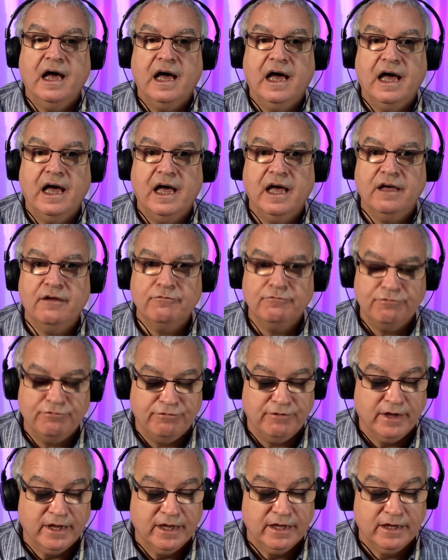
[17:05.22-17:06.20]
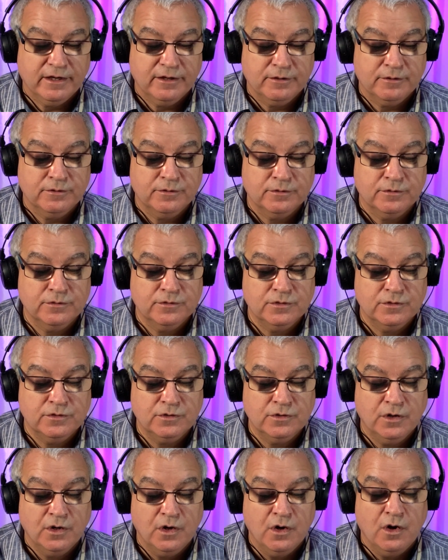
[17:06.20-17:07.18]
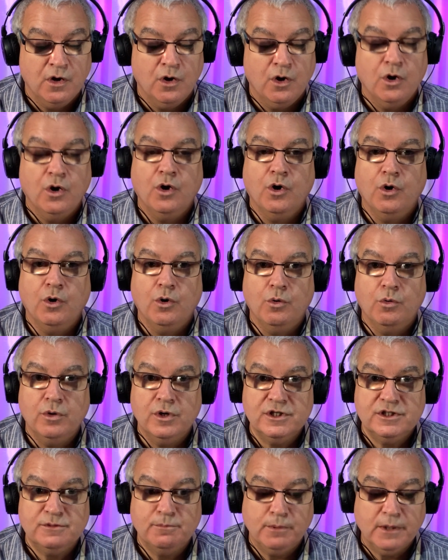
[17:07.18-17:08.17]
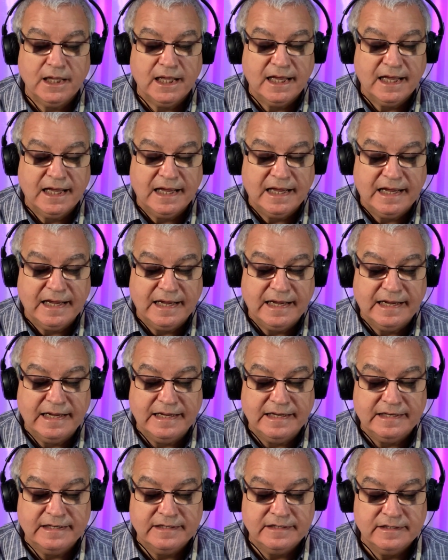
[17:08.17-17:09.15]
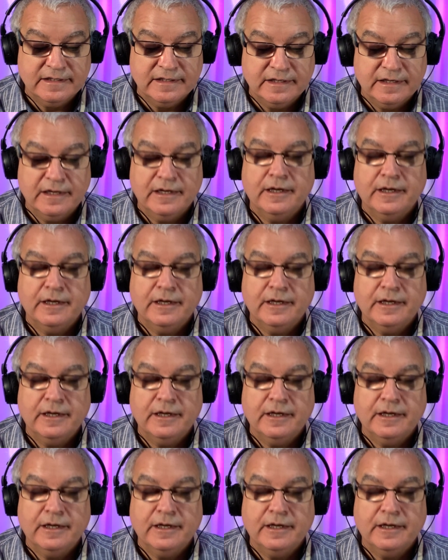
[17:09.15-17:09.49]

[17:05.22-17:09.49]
I'm found. Was blind,